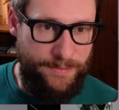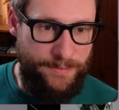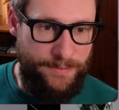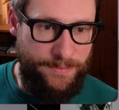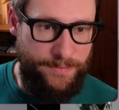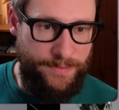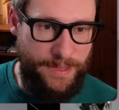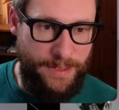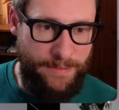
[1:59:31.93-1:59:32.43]

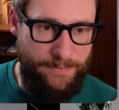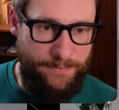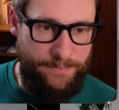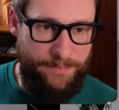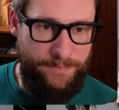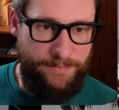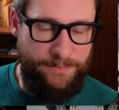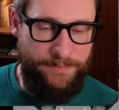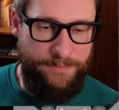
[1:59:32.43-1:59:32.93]
Yeah,
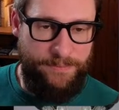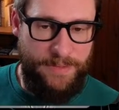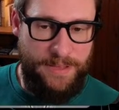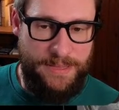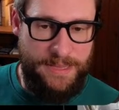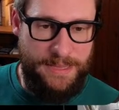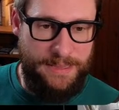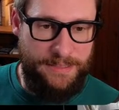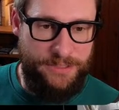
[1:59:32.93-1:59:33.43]

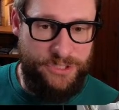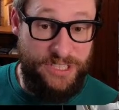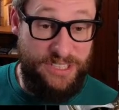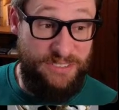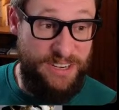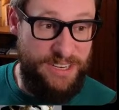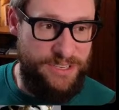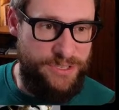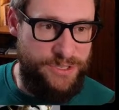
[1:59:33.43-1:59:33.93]
and then I'll
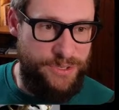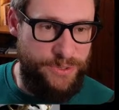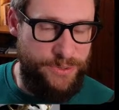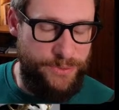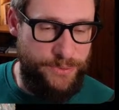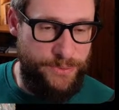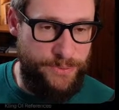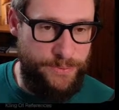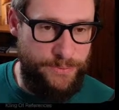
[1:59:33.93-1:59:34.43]
generate
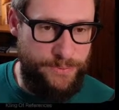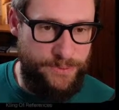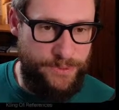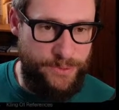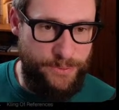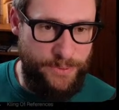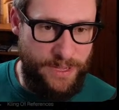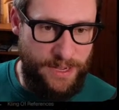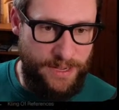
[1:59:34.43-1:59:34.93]
two
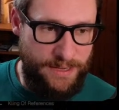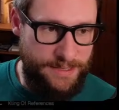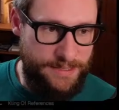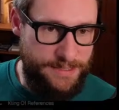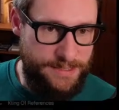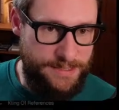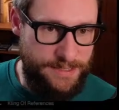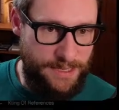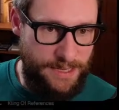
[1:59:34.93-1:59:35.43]

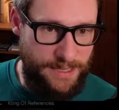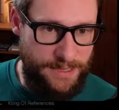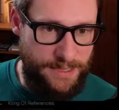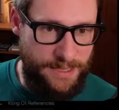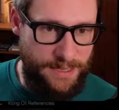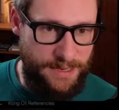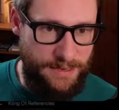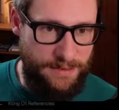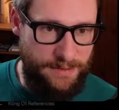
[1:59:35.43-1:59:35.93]
guys, and
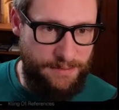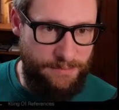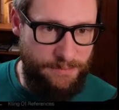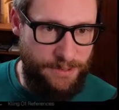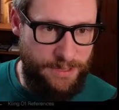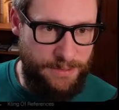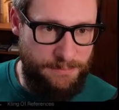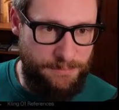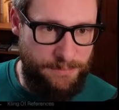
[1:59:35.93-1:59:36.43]
then
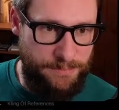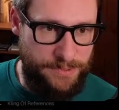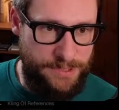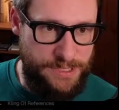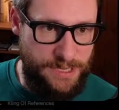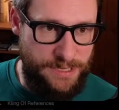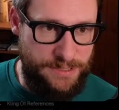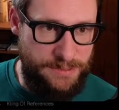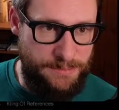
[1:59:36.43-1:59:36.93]
we can
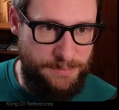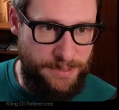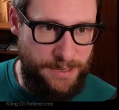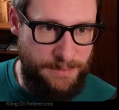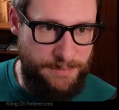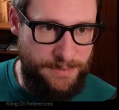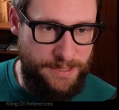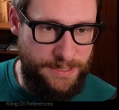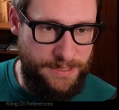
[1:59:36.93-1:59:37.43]
start to
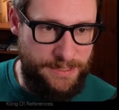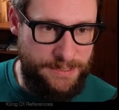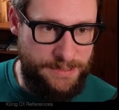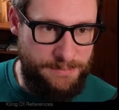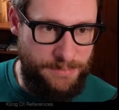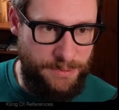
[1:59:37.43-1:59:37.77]
prep this.